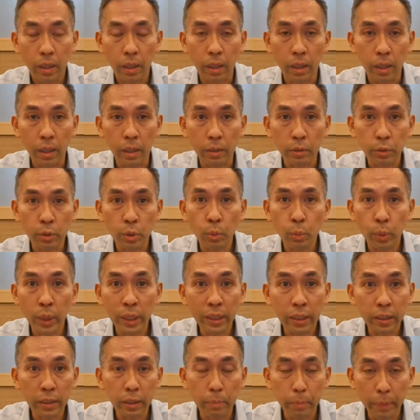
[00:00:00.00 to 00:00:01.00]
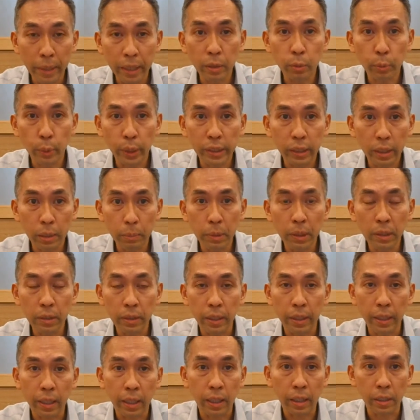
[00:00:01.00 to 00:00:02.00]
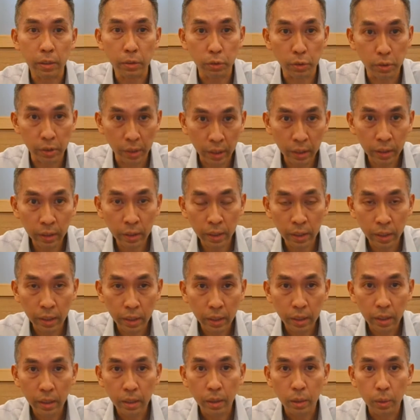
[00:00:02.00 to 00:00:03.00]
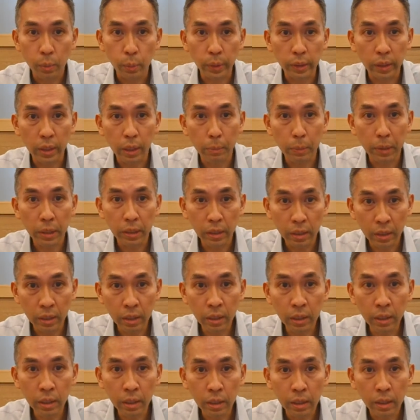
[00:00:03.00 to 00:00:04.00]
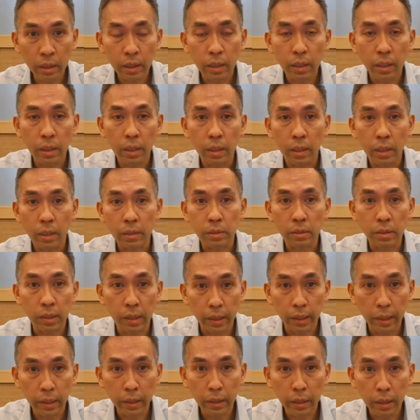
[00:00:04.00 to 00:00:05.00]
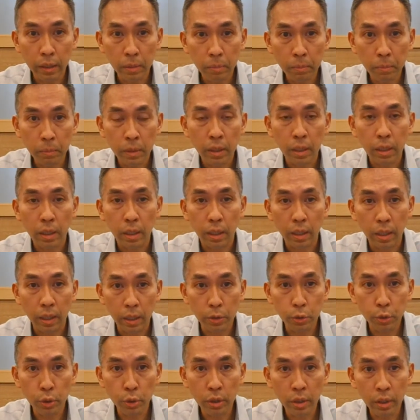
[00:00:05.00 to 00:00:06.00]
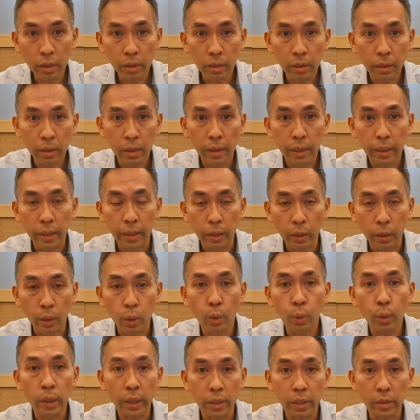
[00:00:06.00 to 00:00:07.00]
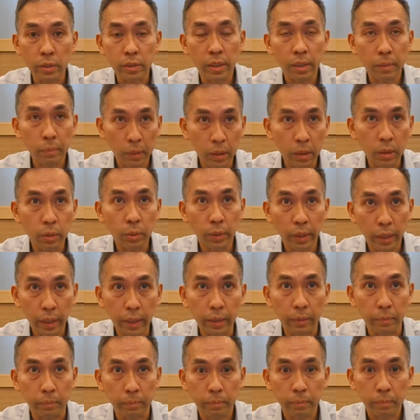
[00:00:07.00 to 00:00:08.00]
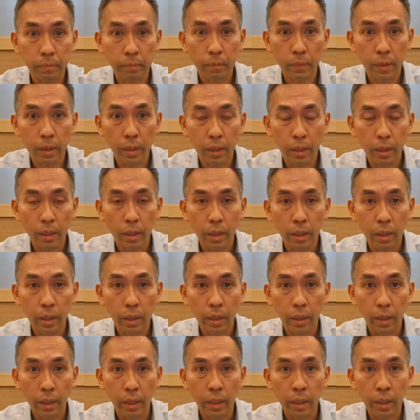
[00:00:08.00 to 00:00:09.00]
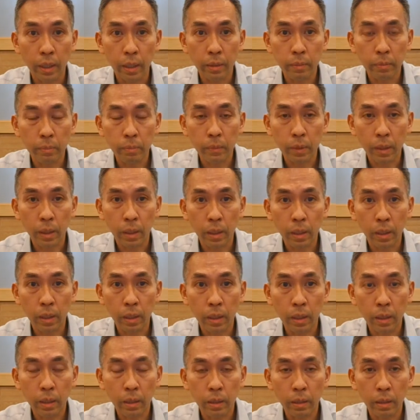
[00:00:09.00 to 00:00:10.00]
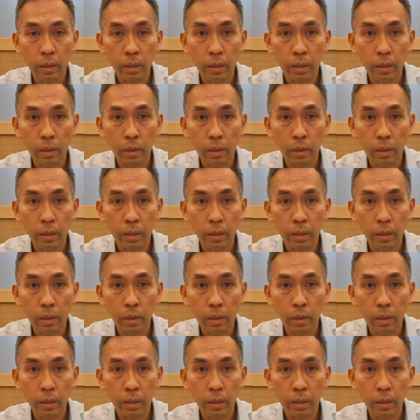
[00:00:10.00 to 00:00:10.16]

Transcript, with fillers: uh so what are the main vitamins? They are zinc, vitamin E, selenium, arginine, and coenzyme Q10. And uh,